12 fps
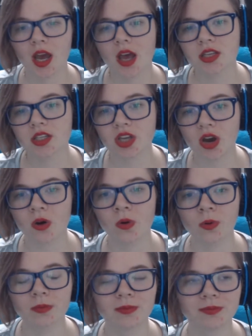
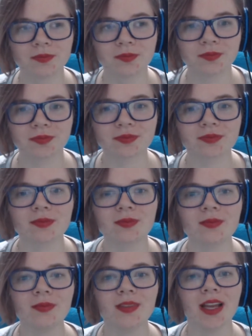So
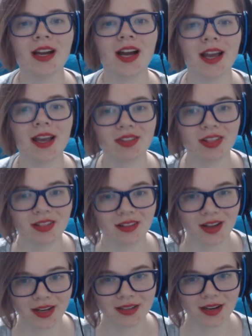I have a
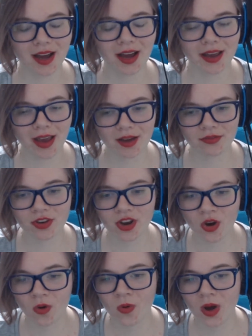lot. I have
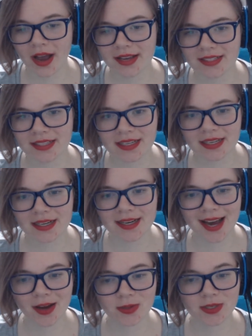no idea
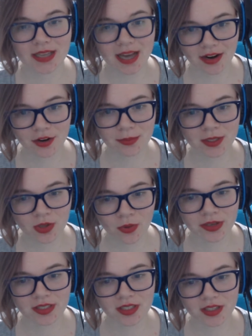how Skyrim is
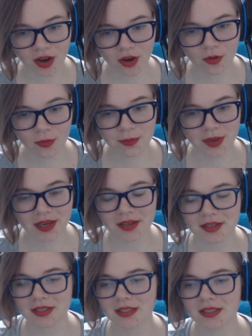going to go,
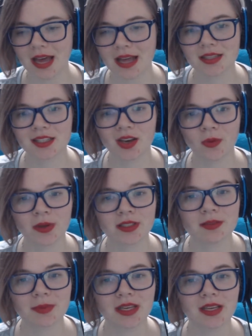because that's going
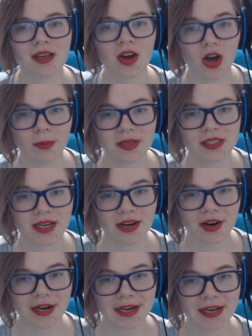to be
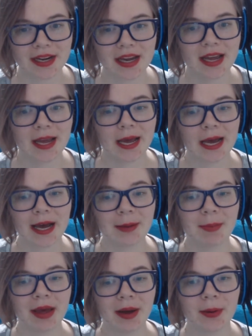commentary
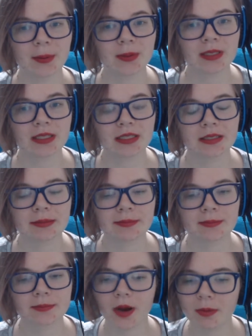about
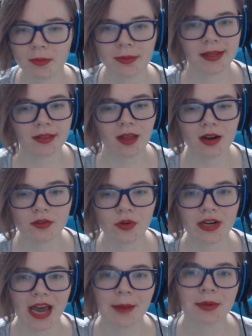probably a lot of what
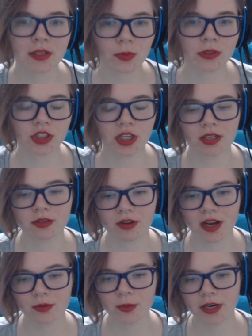happened while Jenna and
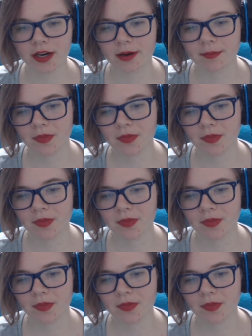Ryan were here.